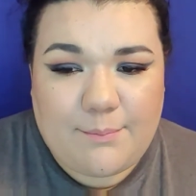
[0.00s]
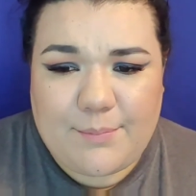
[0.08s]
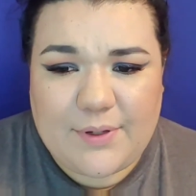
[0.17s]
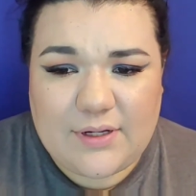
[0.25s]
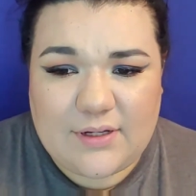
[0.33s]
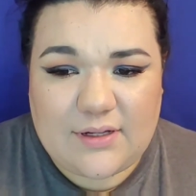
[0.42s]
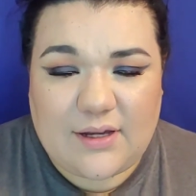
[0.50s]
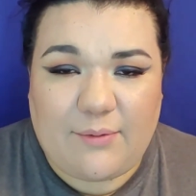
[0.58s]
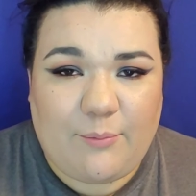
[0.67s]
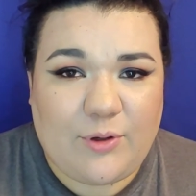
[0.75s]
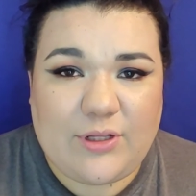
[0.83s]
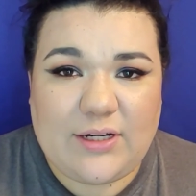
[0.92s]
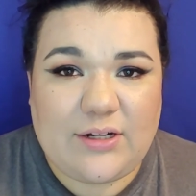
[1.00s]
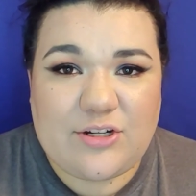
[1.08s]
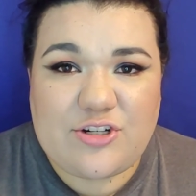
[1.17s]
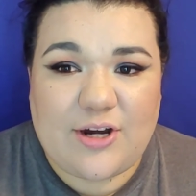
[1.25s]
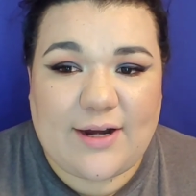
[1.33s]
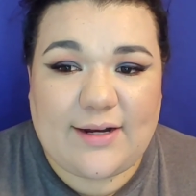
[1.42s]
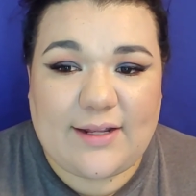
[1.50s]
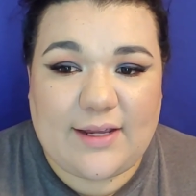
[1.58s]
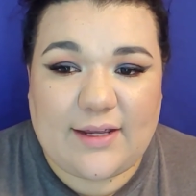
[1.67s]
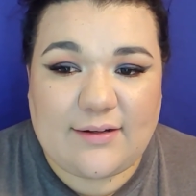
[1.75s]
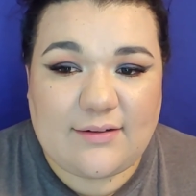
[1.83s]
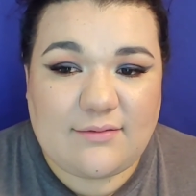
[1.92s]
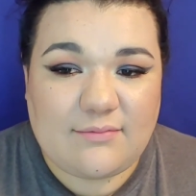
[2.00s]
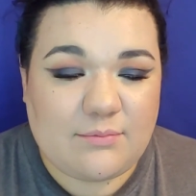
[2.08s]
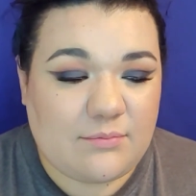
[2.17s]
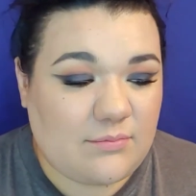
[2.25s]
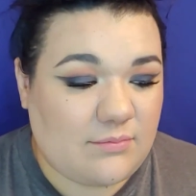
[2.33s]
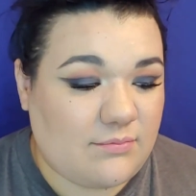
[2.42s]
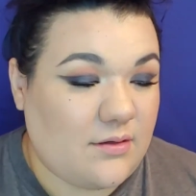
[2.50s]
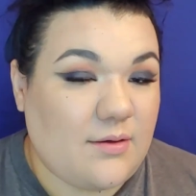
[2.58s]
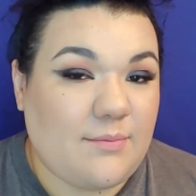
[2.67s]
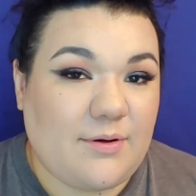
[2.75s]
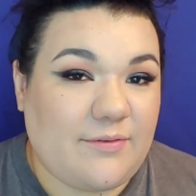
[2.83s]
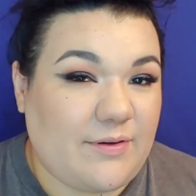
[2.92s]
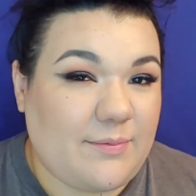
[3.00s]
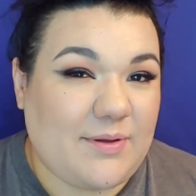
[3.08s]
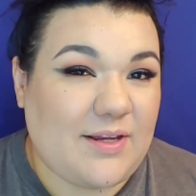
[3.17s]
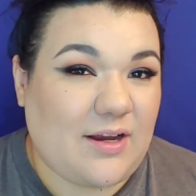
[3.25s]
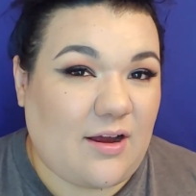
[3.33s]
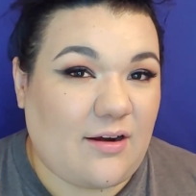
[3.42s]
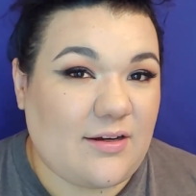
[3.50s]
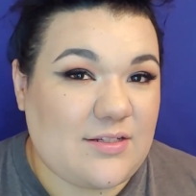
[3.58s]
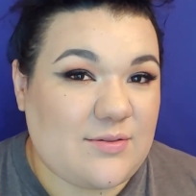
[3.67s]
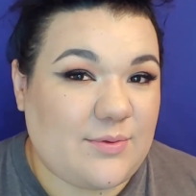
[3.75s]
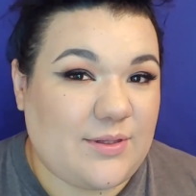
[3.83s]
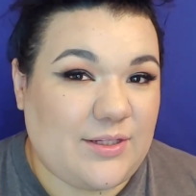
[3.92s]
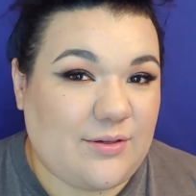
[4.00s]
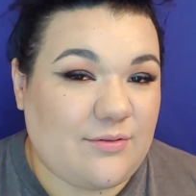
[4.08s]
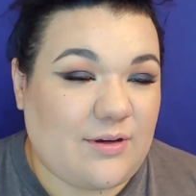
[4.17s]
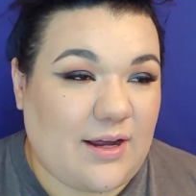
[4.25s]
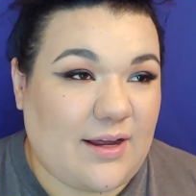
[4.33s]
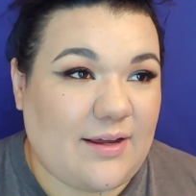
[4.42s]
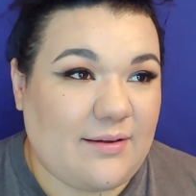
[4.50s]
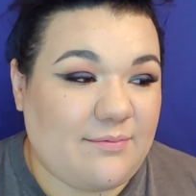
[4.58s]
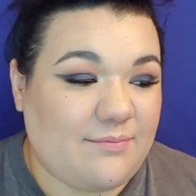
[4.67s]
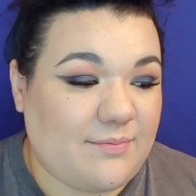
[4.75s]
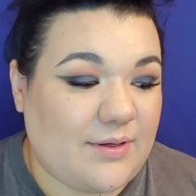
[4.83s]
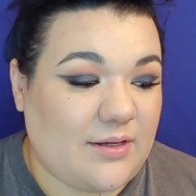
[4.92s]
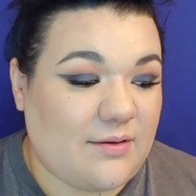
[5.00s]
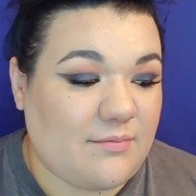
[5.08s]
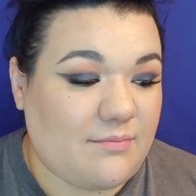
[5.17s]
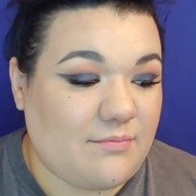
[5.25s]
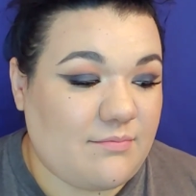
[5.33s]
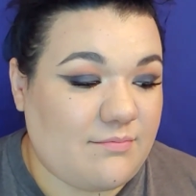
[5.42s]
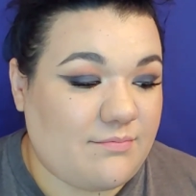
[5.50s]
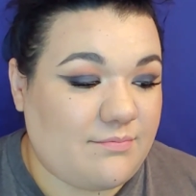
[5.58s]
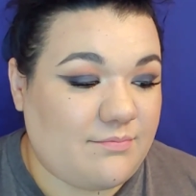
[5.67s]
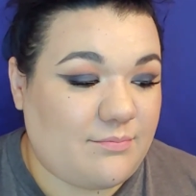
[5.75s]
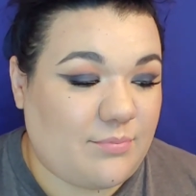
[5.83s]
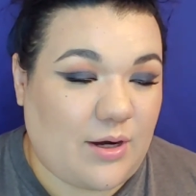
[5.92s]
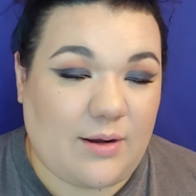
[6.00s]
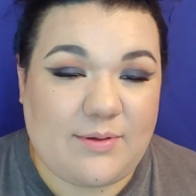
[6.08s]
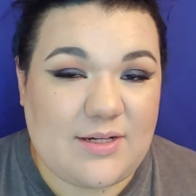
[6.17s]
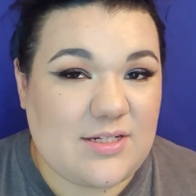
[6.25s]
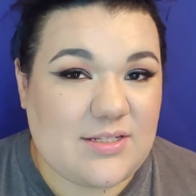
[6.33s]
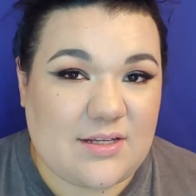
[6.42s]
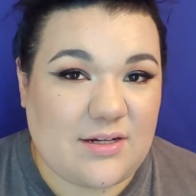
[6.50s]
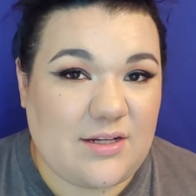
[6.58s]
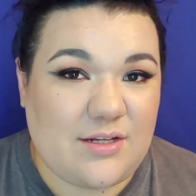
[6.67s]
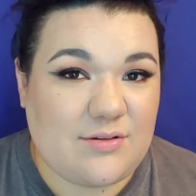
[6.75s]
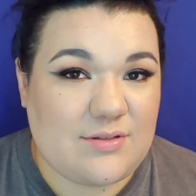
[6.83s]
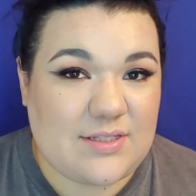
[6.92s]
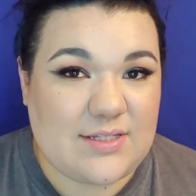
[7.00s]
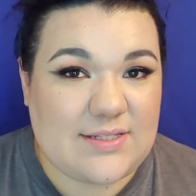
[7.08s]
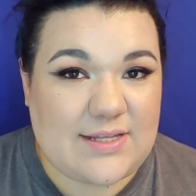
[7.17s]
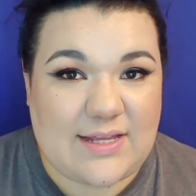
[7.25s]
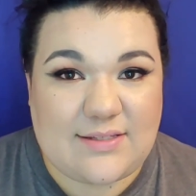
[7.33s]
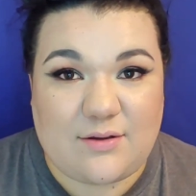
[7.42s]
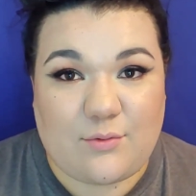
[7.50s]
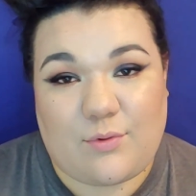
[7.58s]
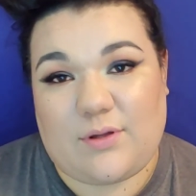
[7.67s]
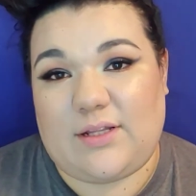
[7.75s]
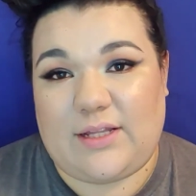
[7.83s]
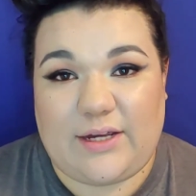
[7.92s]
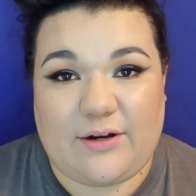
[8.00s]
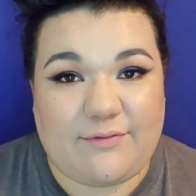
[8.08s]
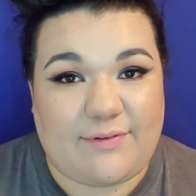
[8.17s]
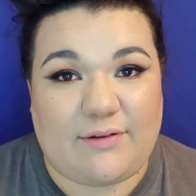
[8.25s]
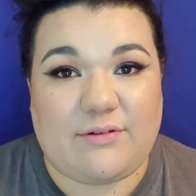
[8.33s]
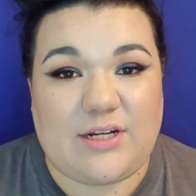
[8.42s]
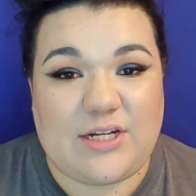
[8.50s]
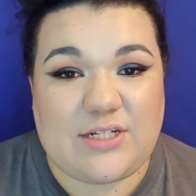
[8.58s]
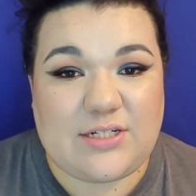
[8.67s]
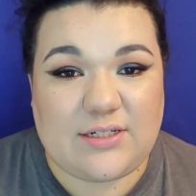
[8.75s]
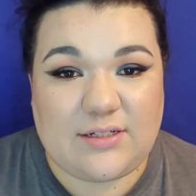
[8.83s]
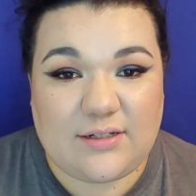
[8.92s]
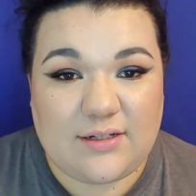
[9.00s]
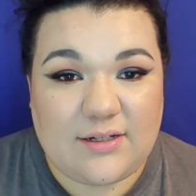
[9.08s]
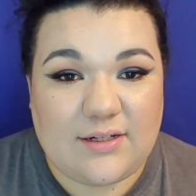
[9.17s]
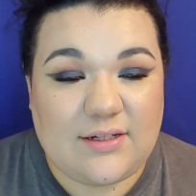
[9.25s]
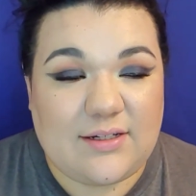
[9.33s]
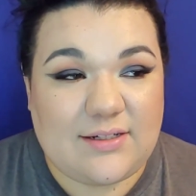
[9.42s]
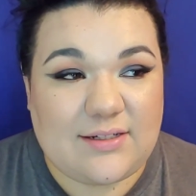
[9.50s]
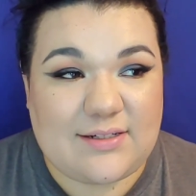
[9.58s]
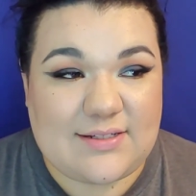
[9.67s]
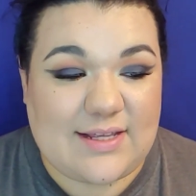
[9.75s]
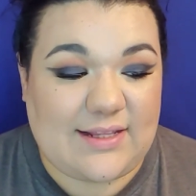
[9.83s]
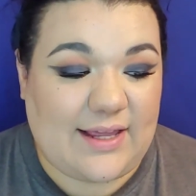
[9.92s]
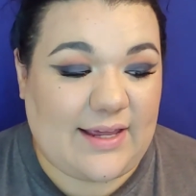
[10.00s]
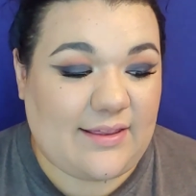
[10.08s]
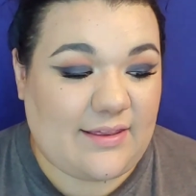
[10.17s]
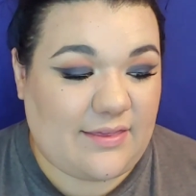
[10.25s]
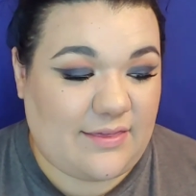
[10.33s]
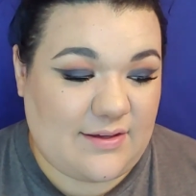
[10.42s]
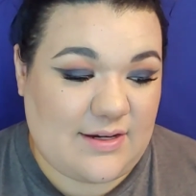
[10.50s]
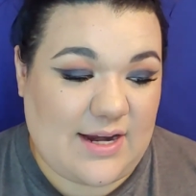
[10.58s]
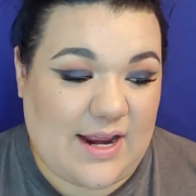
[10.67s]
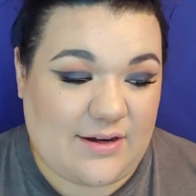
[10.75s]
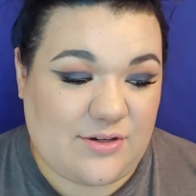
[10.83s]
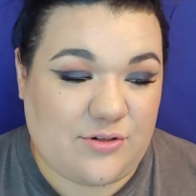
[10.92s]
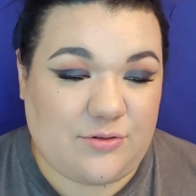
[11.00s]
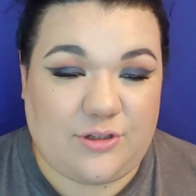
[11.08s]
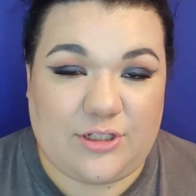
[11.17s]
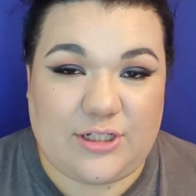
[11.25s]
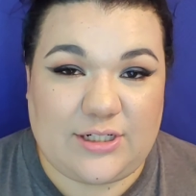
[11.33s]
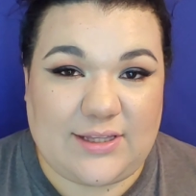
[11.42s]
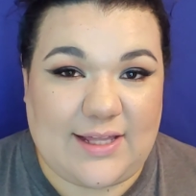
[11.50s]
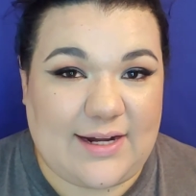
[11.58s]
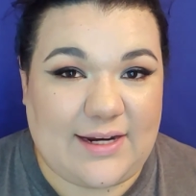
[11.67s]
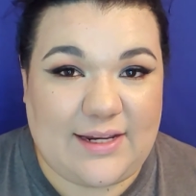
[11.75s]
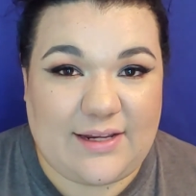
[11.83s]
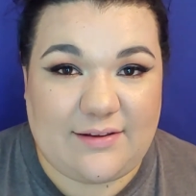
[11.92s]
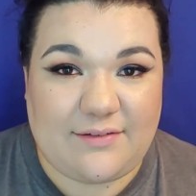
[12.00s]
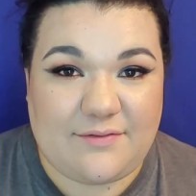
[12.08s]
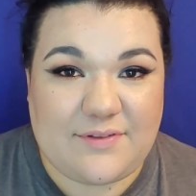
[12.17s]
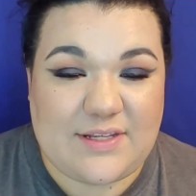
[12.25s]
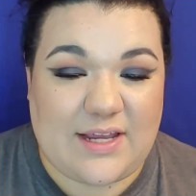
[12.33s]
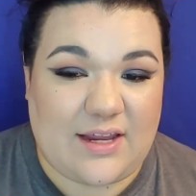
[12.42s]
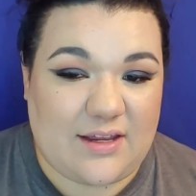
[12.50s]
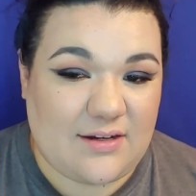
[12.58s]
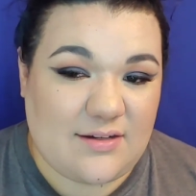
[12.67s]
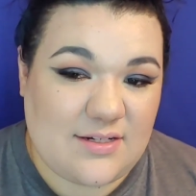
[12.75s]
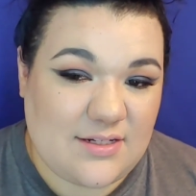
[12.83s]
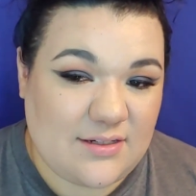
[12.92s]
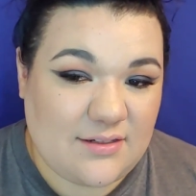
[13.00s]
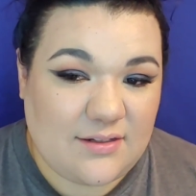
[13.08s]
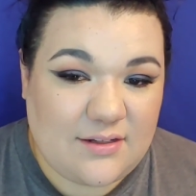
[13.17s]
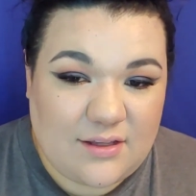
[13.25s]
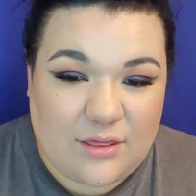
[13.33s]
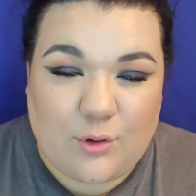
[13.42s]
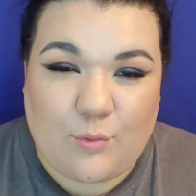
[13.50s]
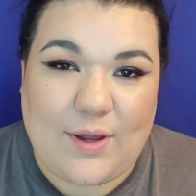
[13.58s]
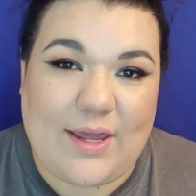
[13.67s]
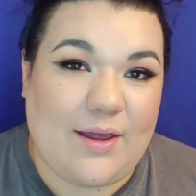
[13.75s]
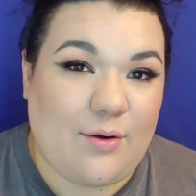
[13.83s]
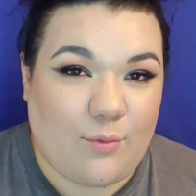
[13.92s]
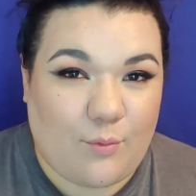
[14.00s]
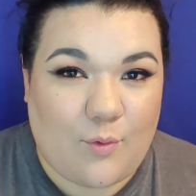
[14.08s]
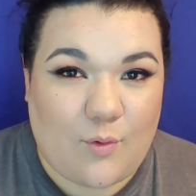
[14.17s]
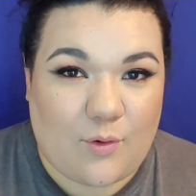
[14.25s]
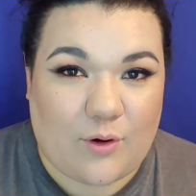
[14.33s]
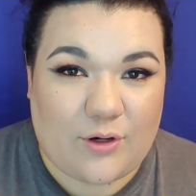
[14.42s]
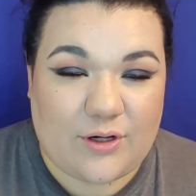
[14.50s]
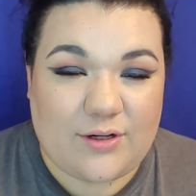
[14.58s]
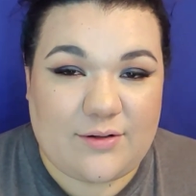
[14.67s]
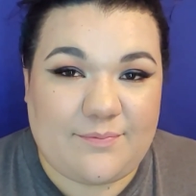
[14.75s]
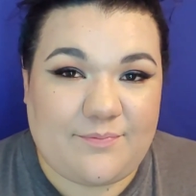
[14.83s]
But I'm willing to try it again. But if I'm being honest with you, I'm probably just going to use this as a one layer foundation because I like the natural look that it gives and the way it wore.